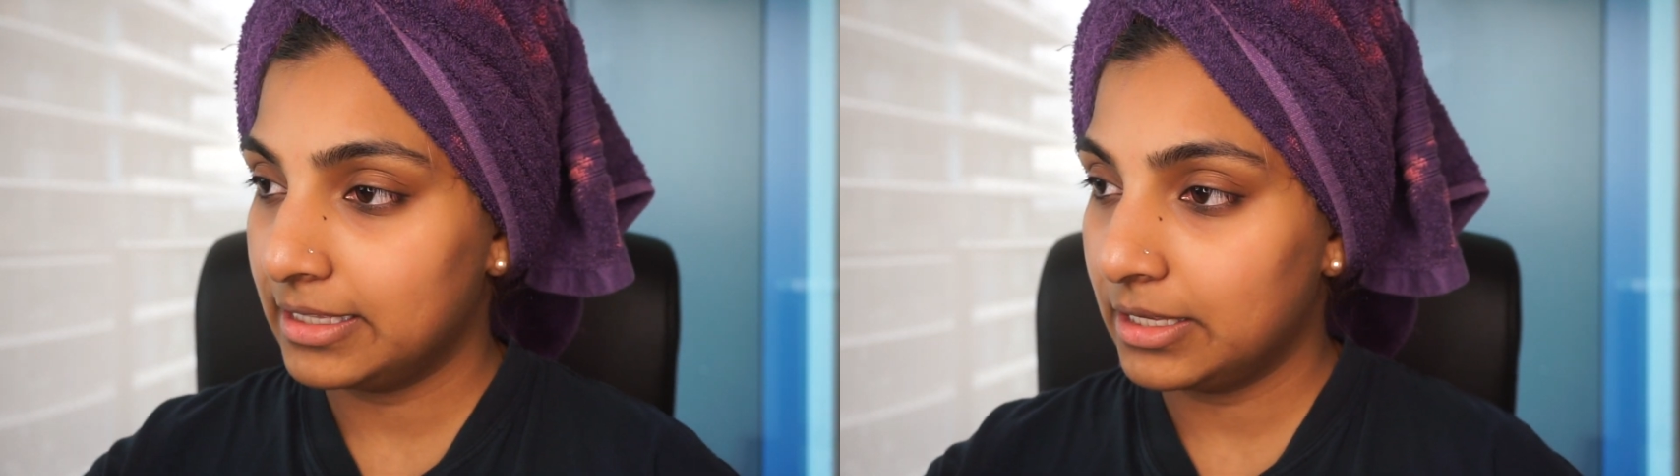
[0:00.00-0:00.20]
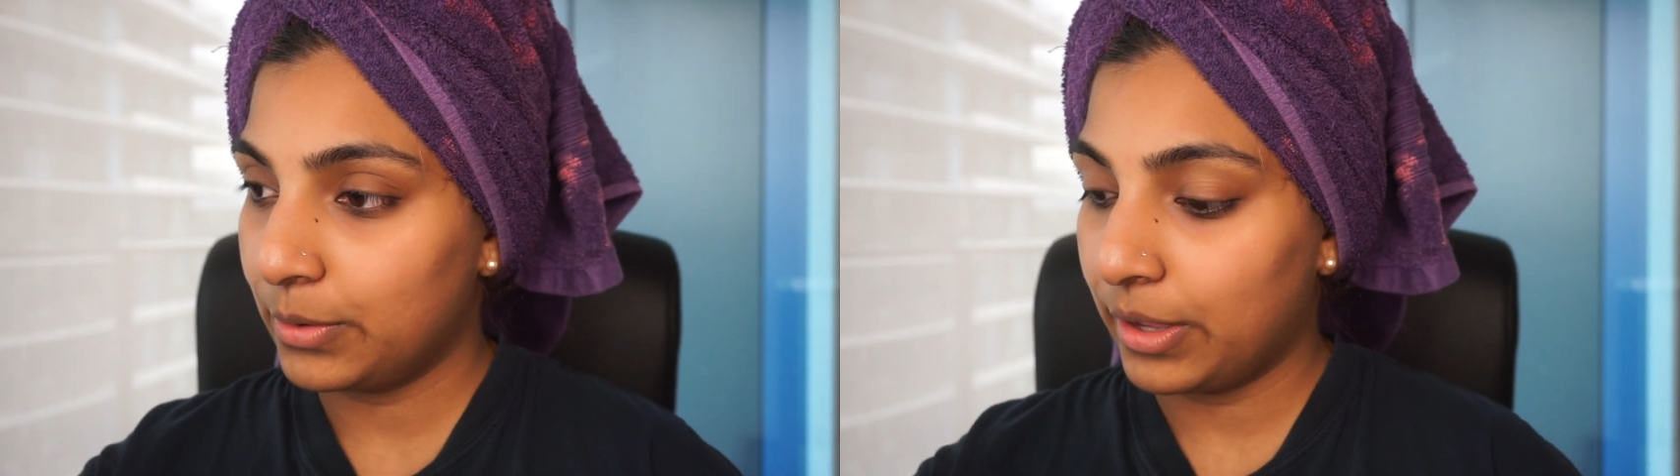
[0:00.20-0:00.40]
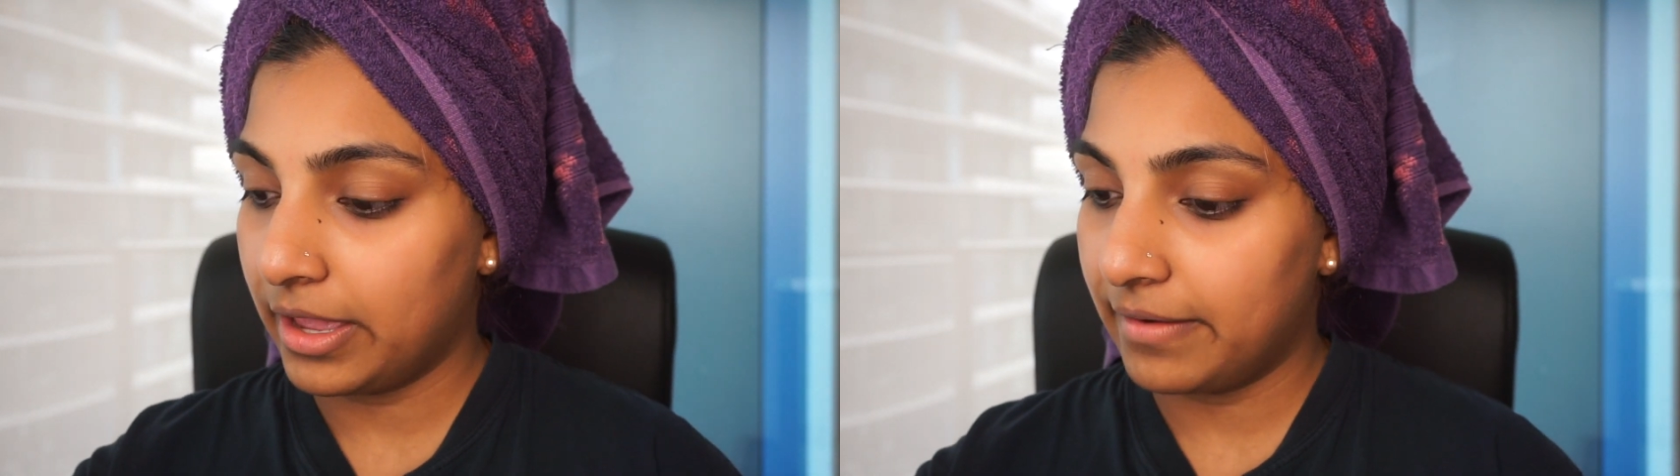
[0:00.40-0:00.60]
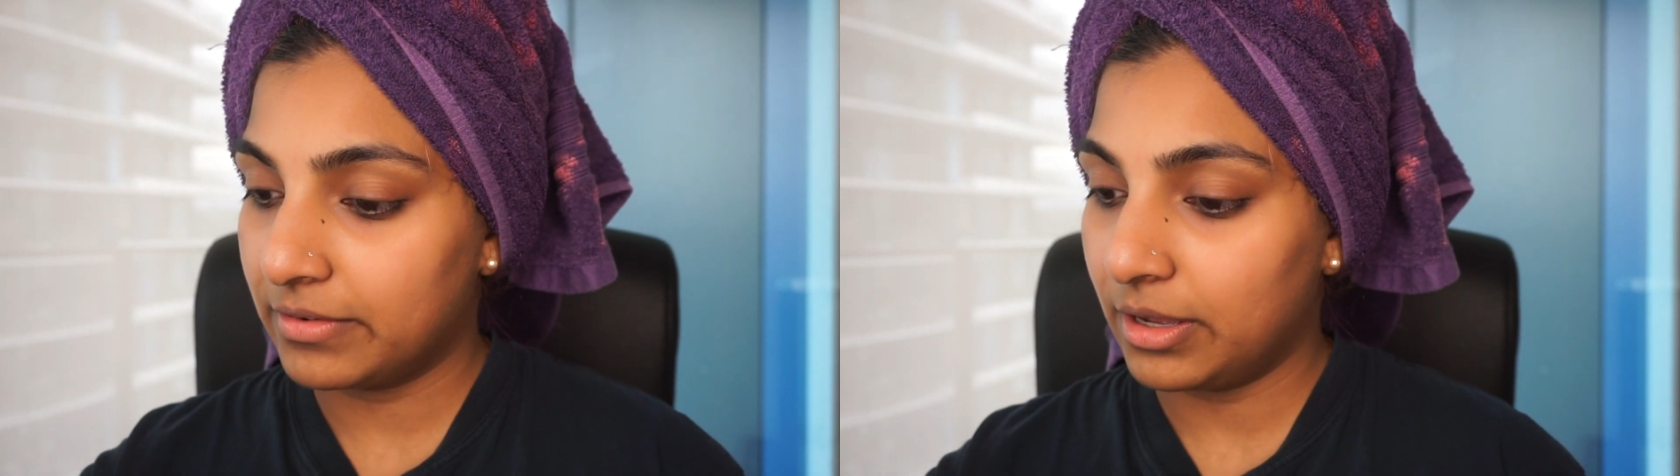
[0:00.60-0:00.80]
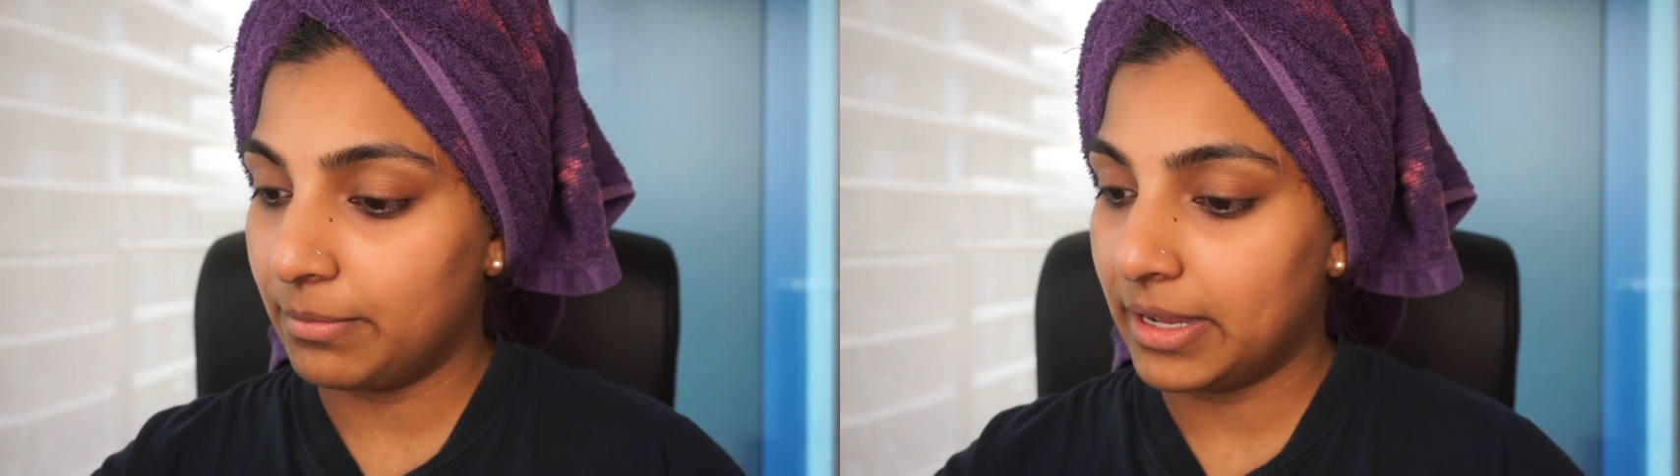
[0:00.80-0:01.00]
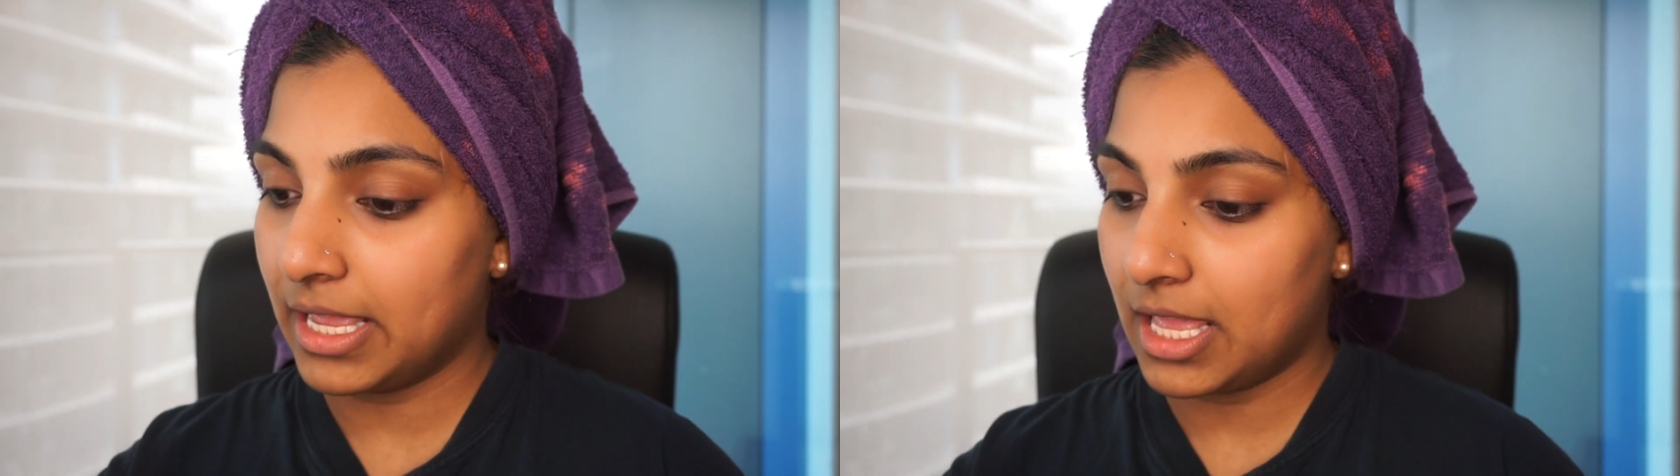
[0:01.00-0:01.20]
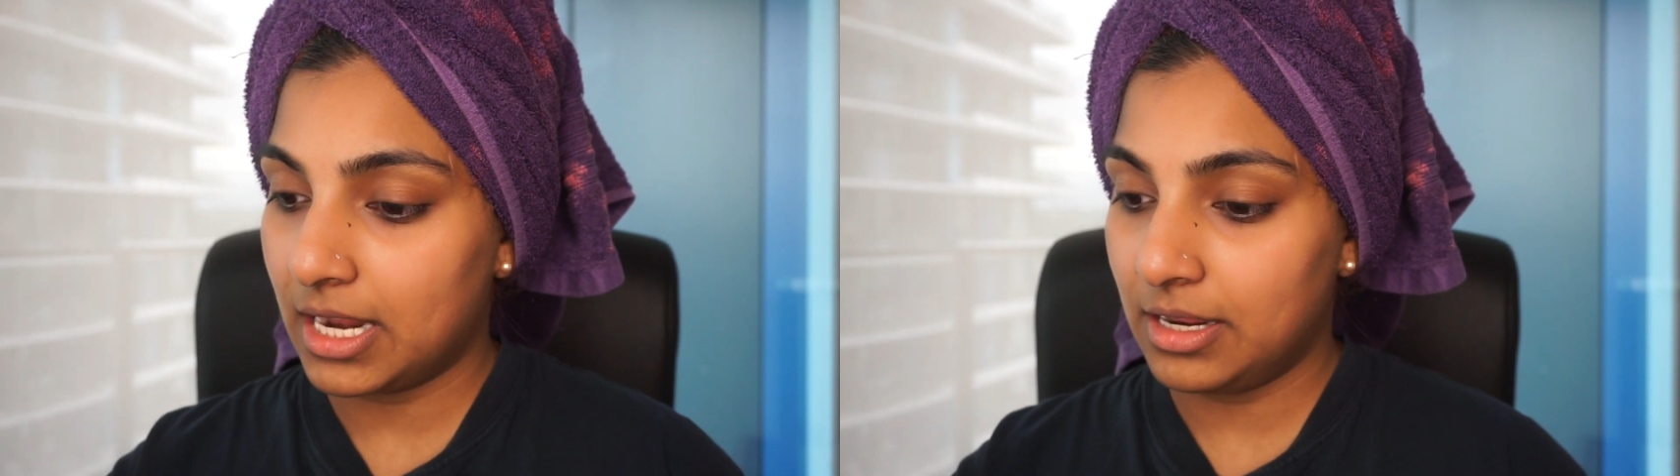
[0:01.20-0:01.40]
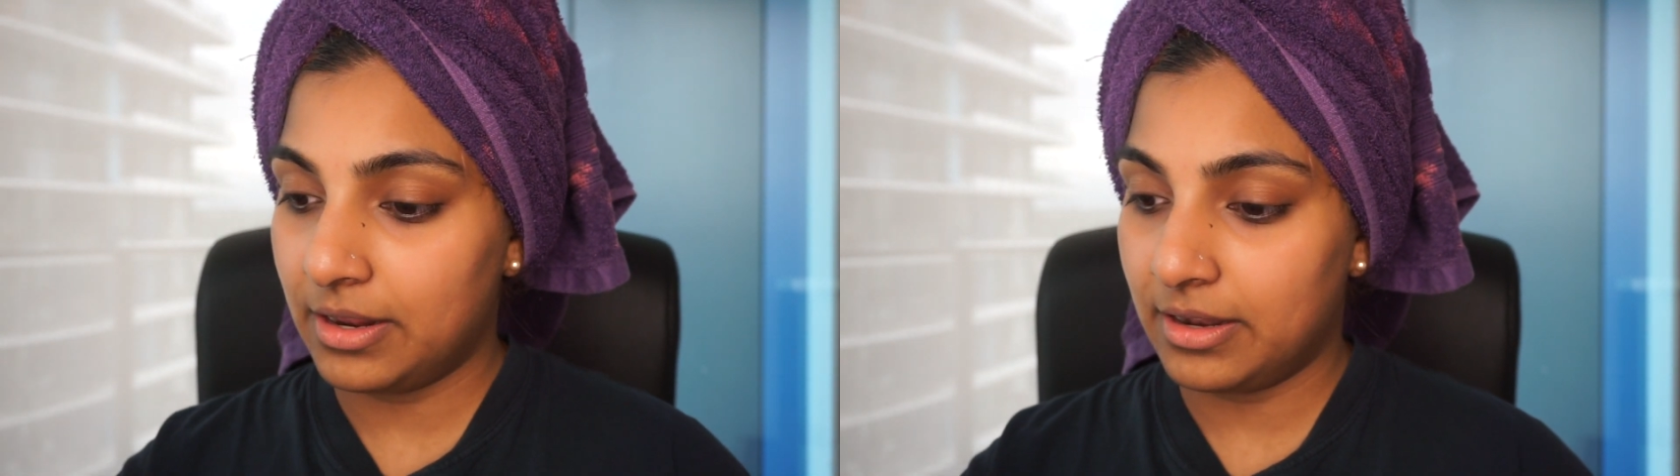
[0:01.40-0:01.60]
Okay, I've got my
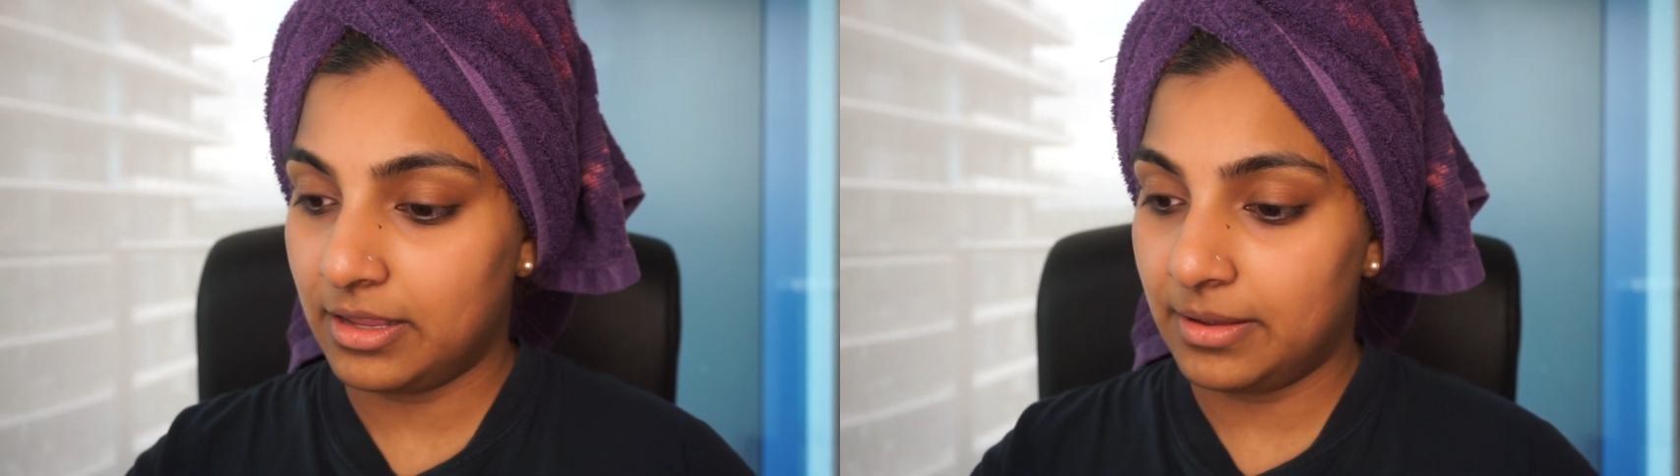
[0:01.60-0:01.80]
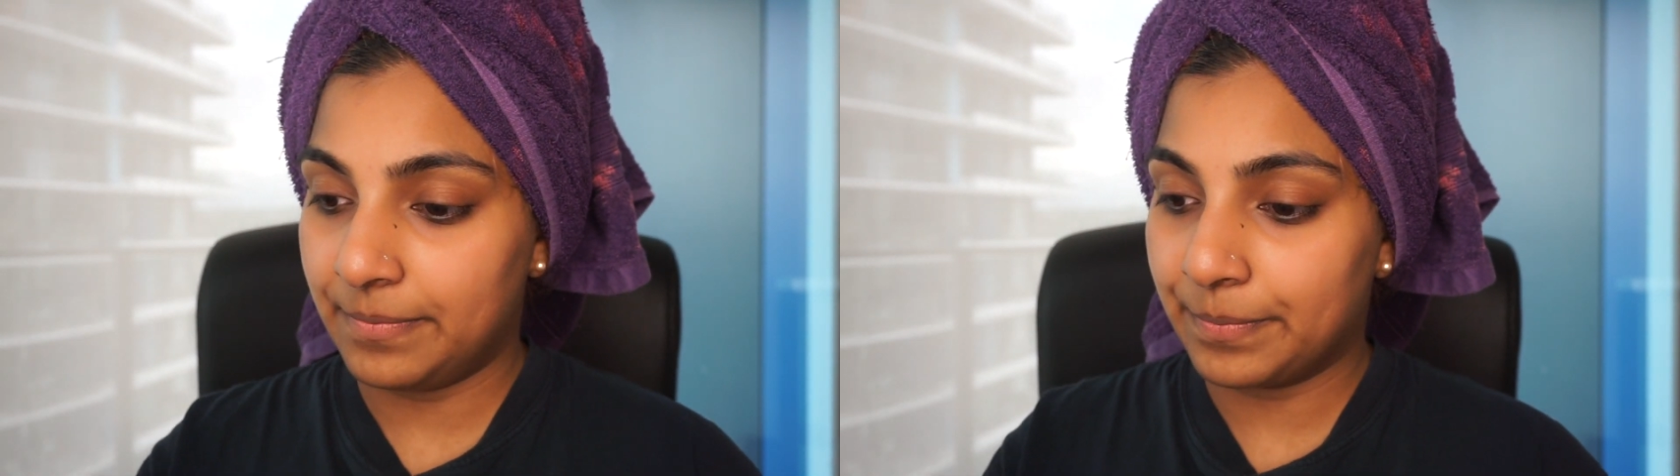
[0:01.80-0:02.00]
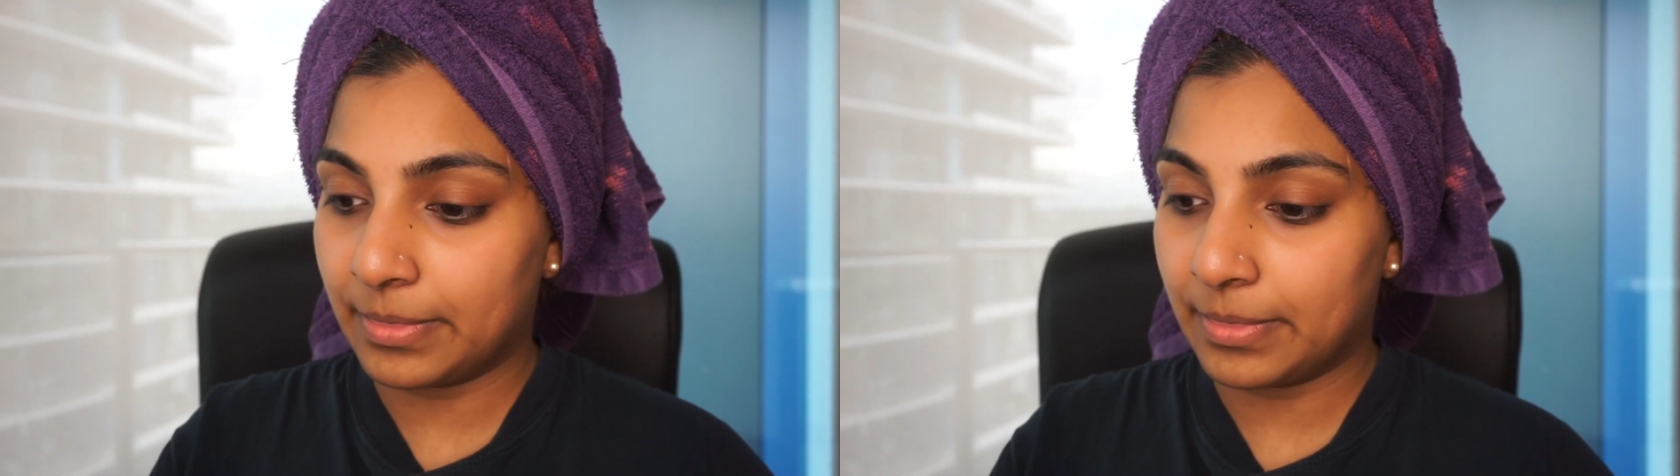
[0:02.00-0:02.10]
handy dandy